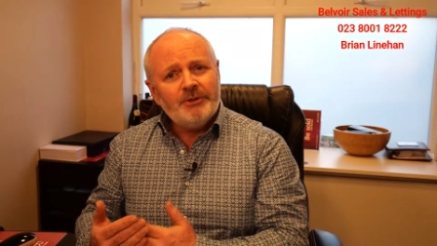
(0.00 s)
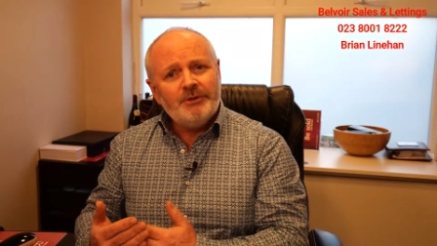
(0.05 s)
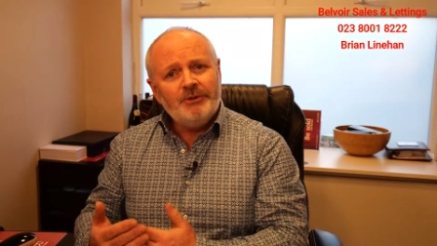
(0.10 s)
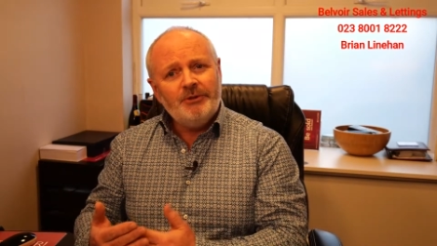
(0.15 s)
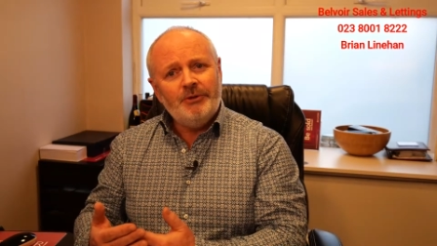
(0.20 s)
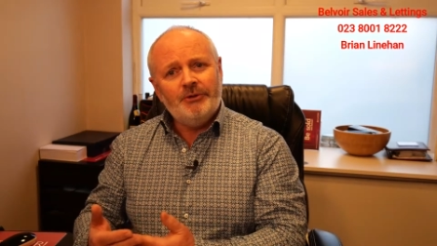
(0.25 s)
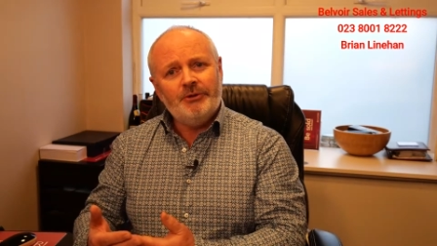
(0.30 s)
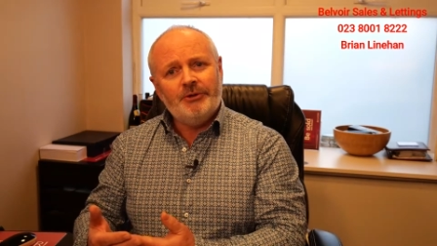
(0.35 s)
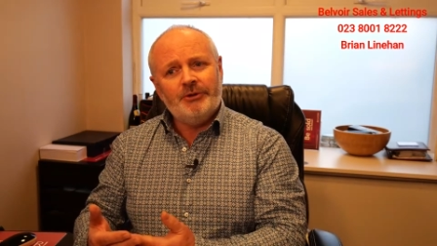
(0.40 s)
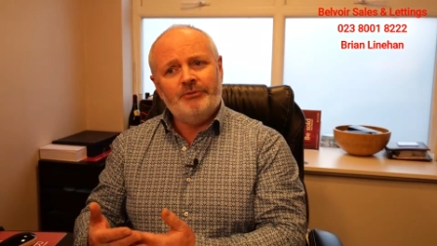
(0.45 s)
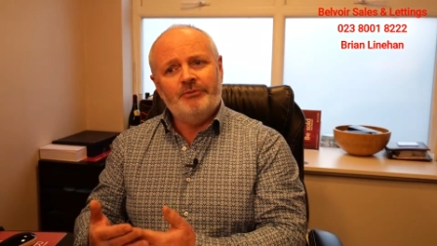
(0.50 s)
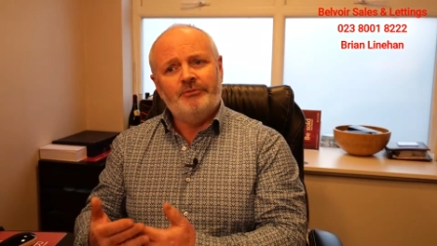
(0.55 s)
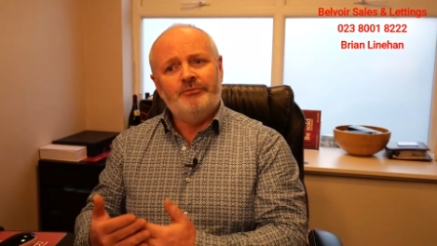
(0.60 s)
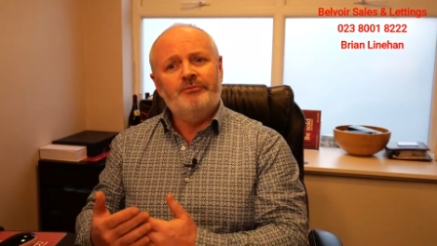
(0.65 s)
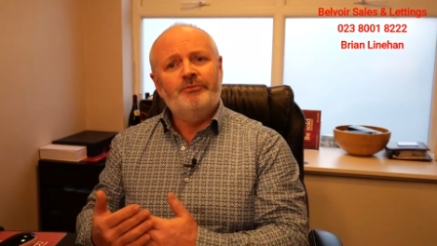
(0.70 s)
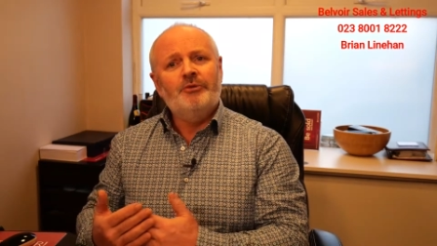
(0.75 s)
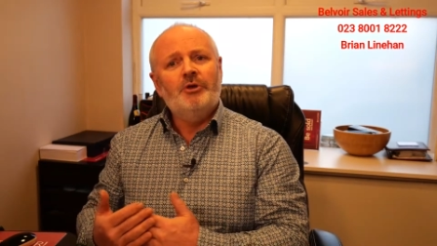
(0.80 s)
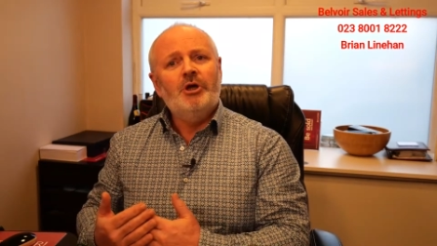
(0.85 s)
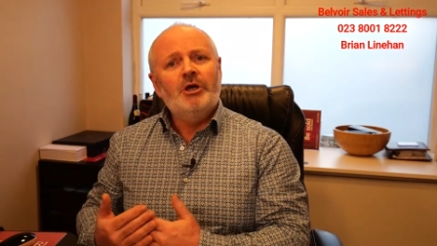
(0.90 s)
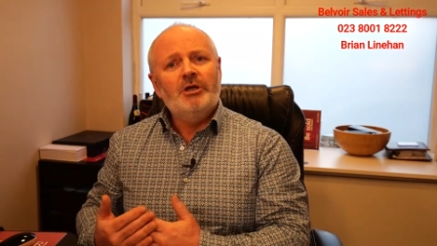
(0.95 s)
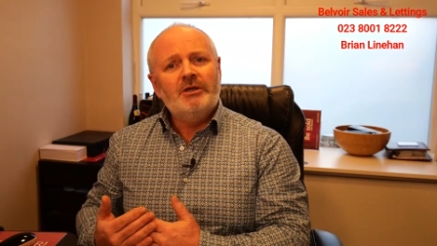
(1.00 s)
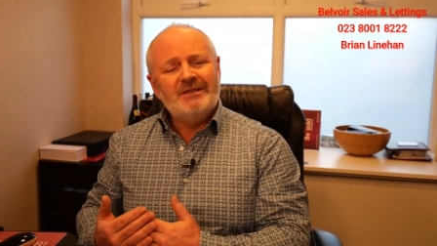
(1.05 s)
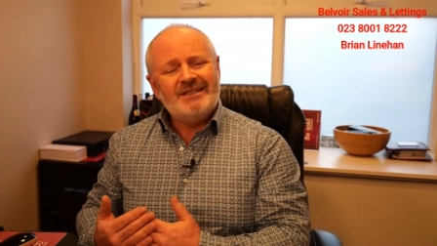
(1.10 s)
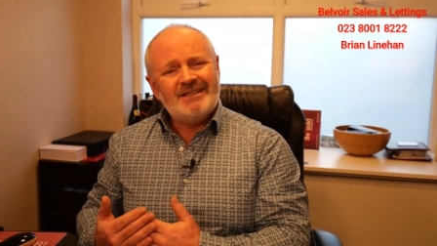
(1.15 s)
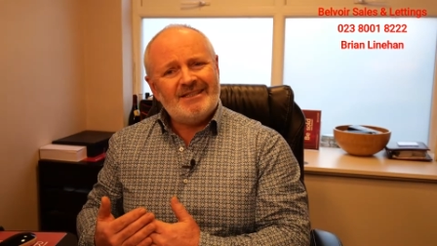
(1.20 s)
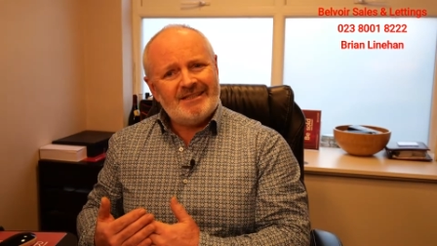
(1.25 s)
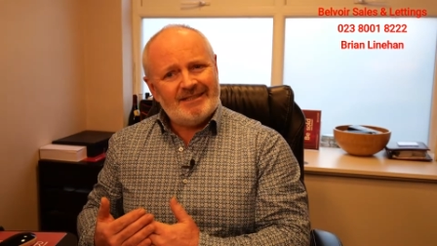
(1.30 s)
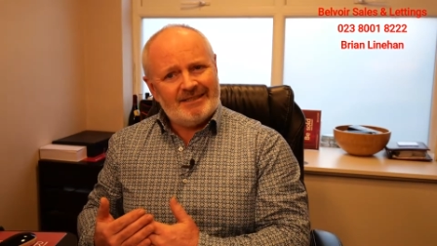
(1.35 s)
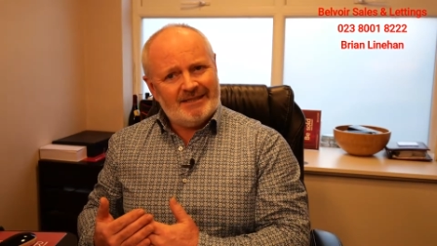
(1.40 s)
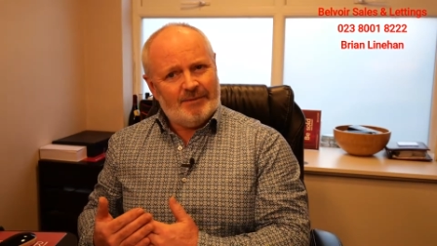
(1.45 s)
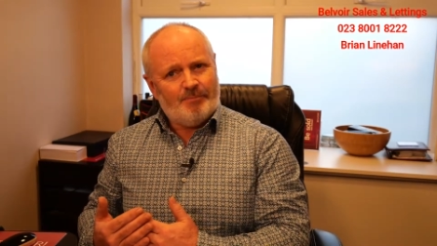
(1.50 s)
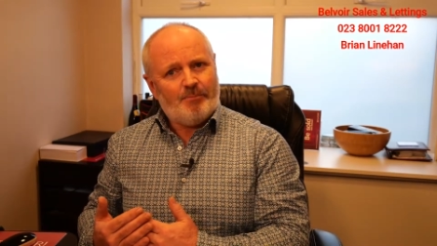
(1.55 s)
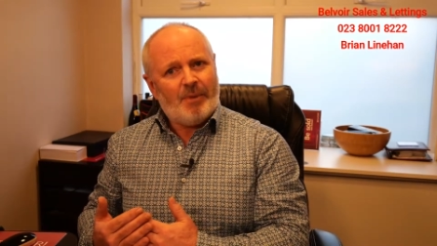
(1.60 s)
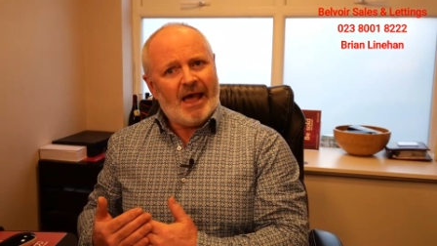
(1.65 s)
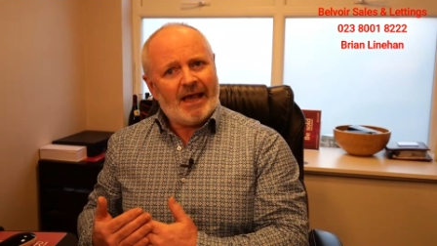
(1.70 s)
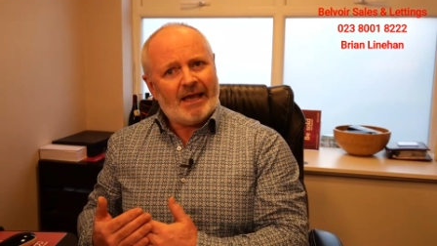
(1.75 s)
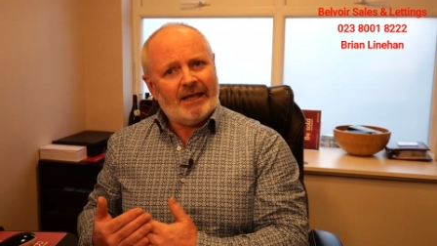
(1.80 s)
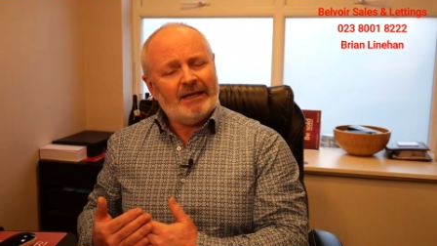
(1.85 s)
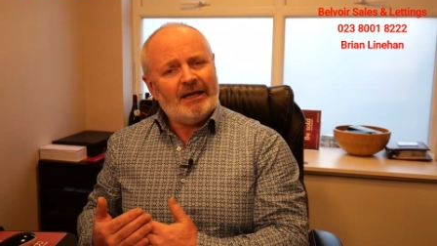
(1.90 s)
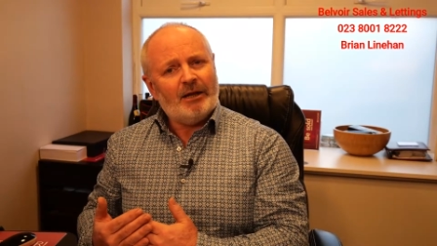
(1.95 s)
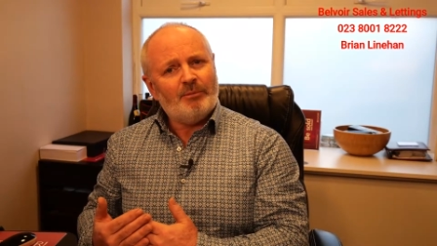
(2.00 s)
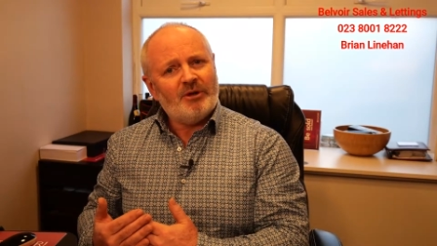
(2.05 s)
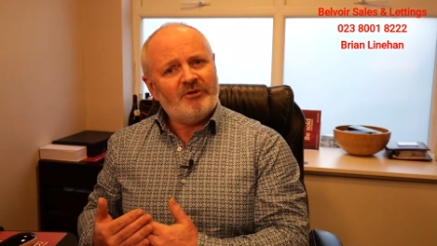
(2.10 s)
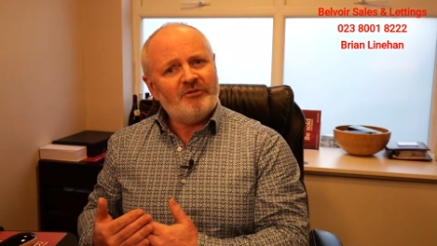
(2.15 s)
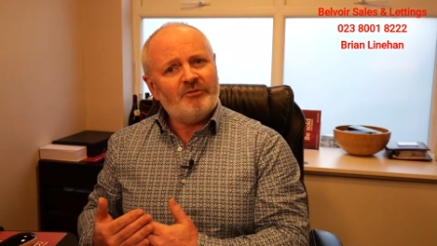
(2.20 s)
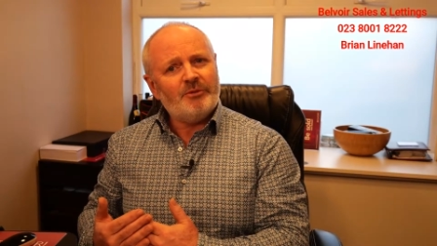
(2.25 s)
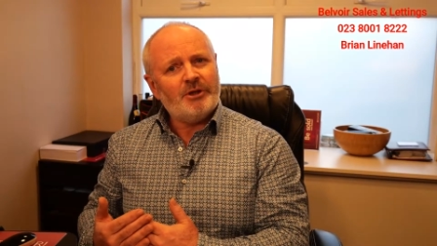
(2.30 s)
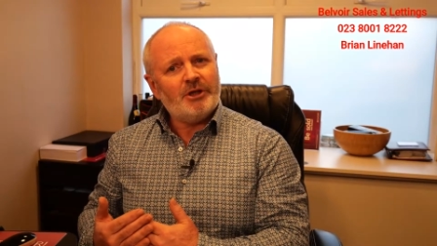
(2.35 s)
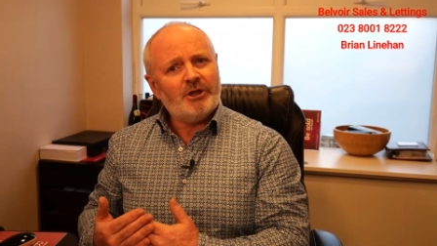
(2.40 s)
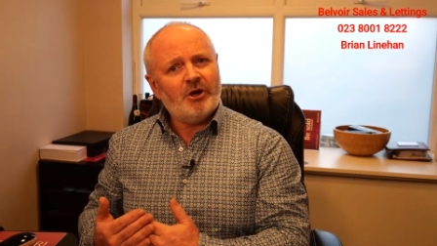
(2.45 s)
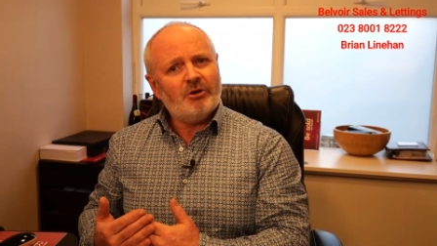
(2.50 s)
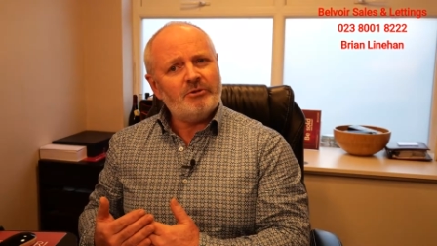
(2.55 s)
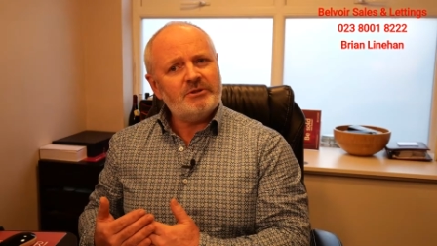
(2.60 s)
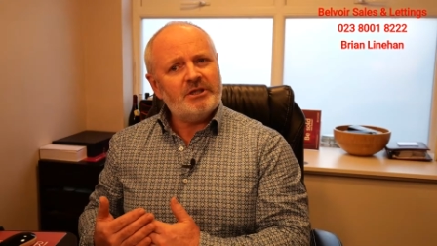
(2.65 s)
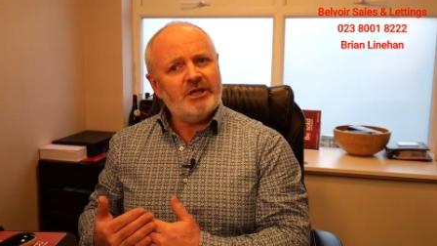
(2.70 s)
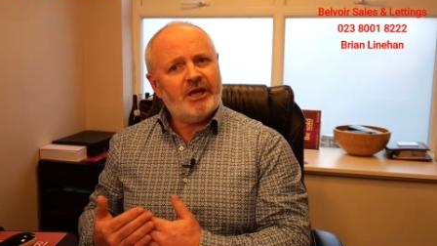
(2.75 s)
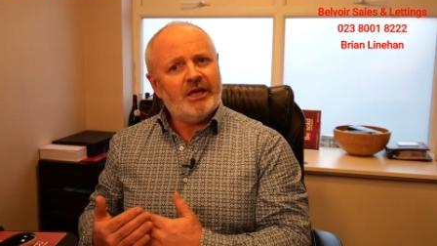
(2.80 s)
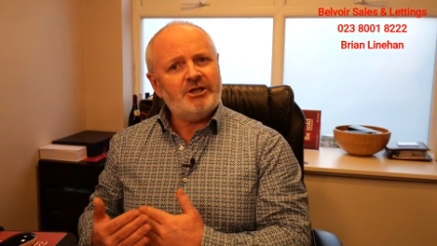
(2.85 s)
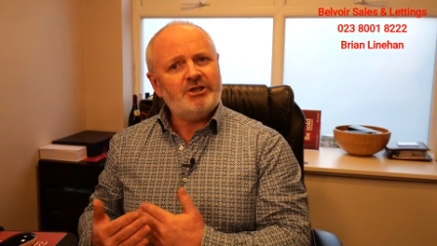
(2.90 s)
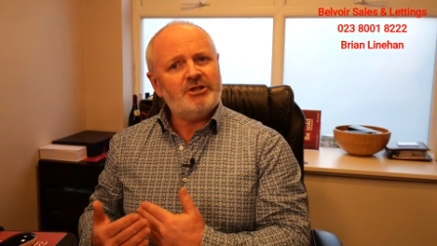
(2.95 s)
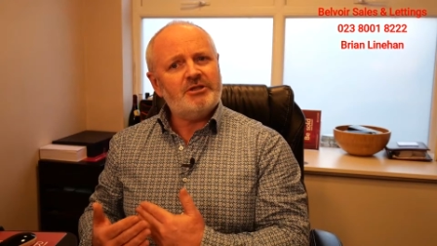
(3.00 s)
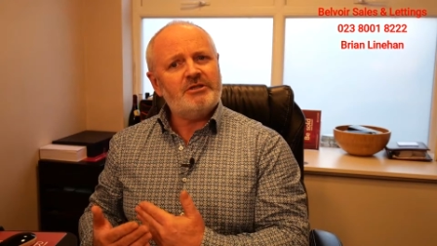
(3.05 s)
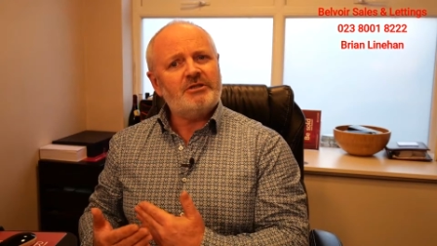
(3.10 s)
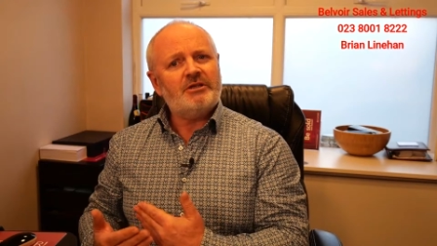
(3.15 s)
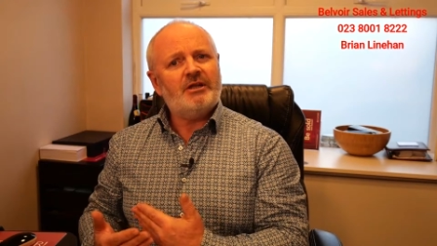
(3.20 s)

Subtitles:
You can sit back a little bit from the negotiations